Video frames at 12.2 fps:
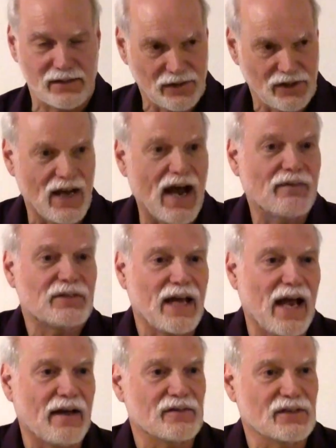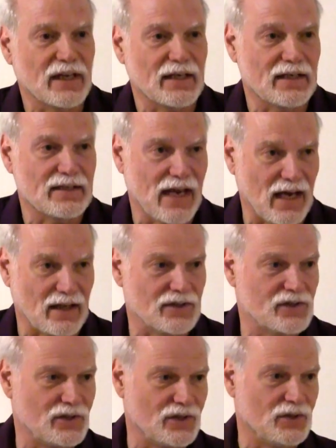you have to have psychic
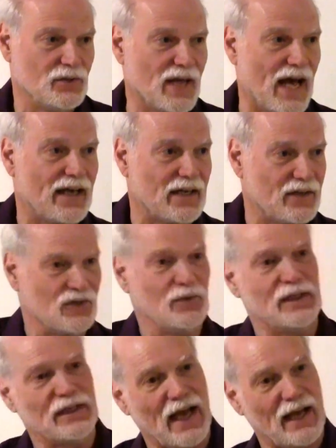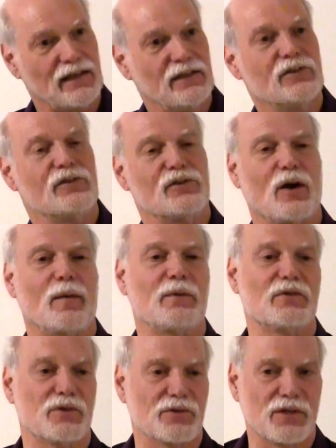talents to do that, and doing that
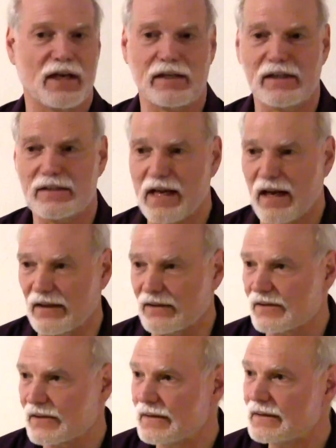sharpens your psychic talents.